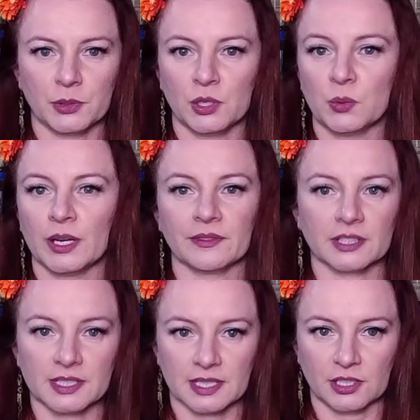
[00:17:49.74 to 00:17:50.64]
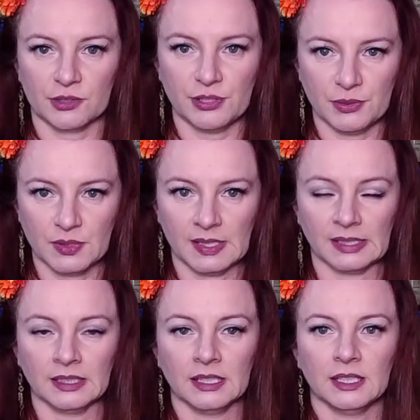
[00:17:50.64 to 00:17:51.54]
oil, whatever it is that you're using.
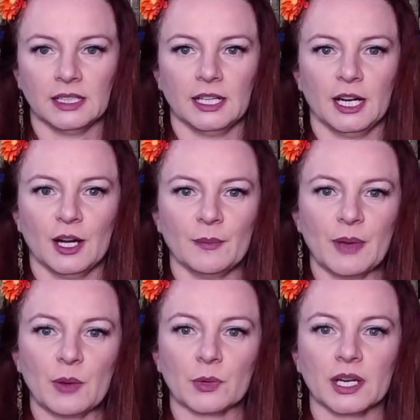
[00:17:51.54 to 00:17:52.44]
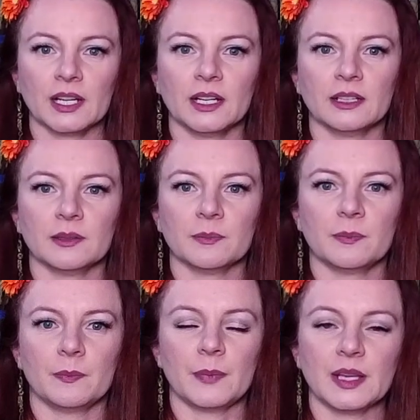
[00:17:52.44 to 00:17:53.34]
And we're going to
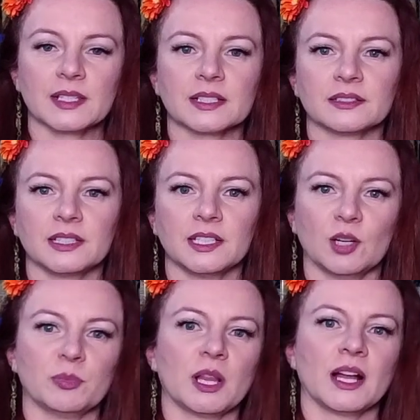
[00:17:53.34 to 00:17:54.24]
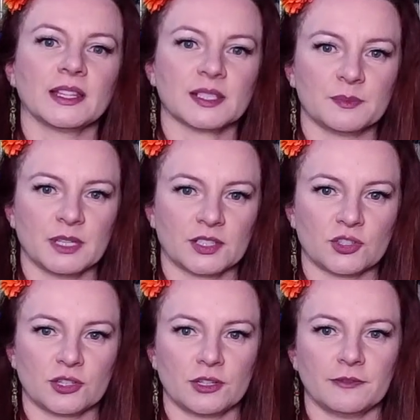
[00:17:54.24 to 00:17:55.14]
basically apply this
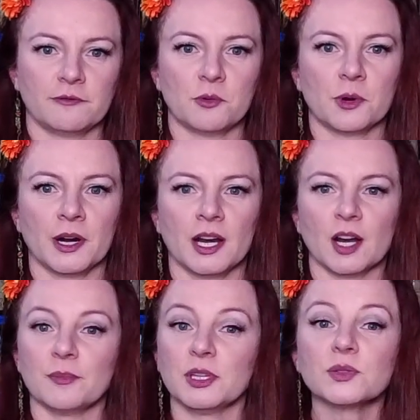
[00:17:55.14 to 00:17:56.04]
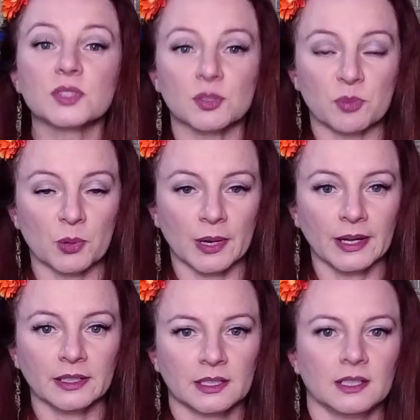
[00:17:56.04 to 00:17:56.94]
mixture for immune
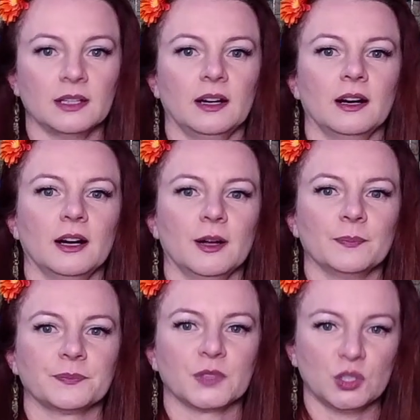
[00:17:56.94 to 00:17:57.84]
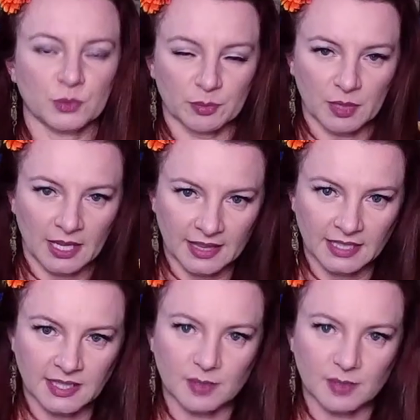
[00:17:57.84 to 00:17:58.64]
support. You would apply that to the